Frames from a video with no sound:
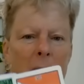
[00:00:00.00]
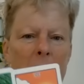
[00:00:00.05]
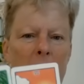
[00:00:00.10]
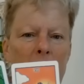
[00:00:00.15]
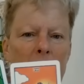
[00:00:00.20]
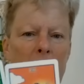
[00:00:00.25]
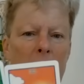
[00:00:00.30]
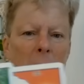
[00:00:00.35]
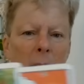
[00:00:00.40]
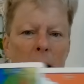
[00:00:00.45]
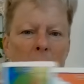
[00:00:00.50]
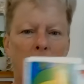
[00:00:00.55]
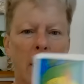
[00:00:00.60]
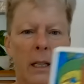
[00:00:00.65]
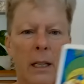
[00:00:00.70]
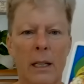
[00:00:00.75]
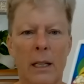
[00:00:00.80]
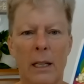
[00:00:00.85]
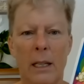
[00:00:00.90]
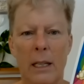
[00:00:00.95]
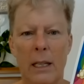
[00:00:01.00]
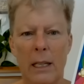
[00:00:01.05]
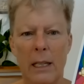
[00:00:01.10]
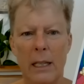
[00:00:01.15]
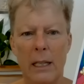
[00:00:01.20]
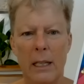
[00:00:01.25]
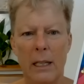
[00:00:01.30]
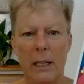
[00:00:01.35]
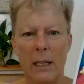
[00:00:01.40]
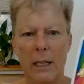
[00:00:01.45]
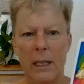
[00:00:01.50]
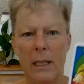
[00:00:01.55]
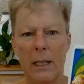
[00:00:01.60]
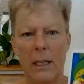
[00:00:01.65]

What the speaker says: (silence)